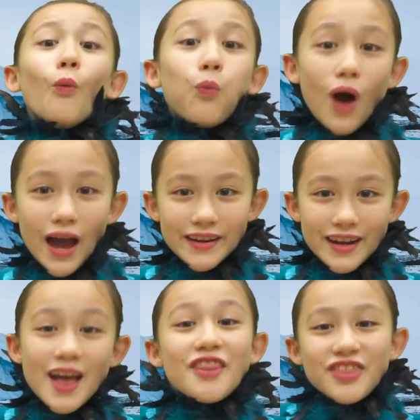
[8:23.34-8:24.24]
1,
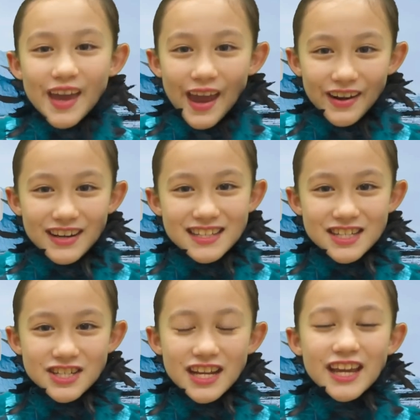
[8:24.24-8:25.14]
the air
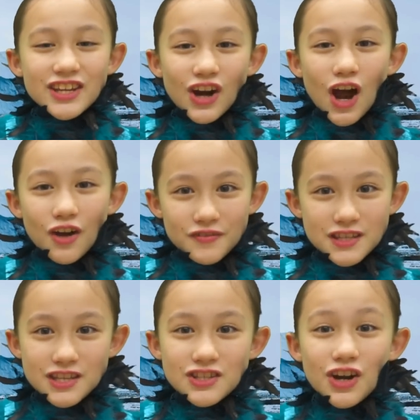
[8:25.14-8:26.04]
conditioning in your
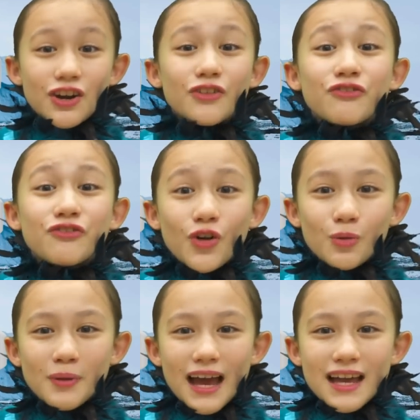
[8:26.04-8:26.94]
offices are on full
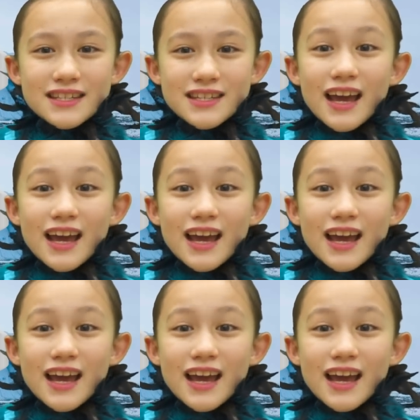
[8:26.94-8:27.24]
blast,